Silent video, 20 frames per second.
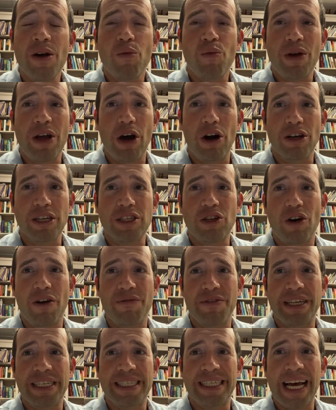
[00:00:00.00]
We also have
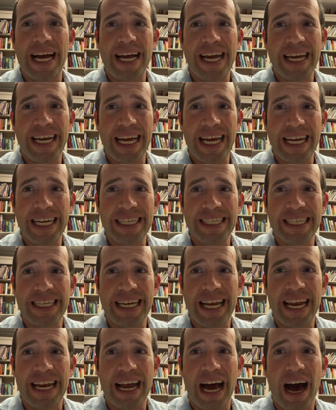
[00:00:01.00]
the second
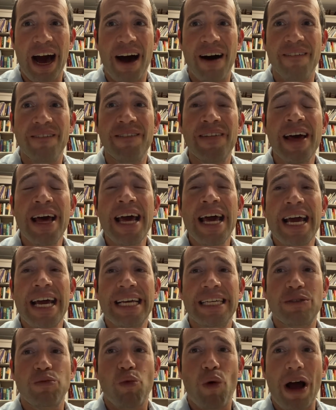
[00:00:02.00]
incident of
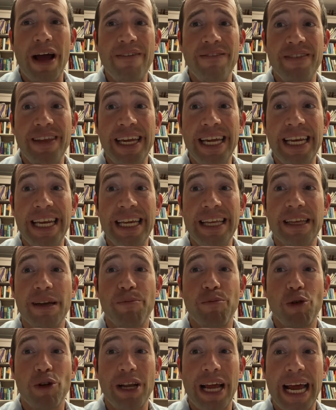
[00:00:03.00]
his wife needing to
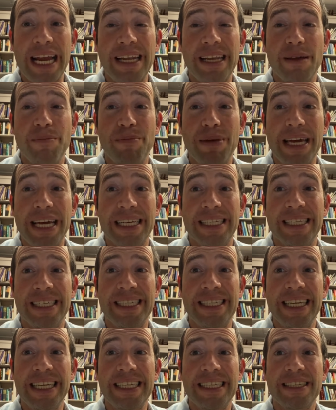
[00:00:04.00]
pretend to be his
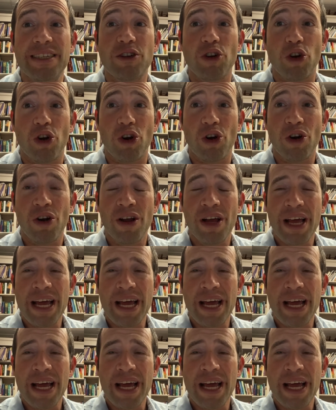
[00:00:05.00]
sister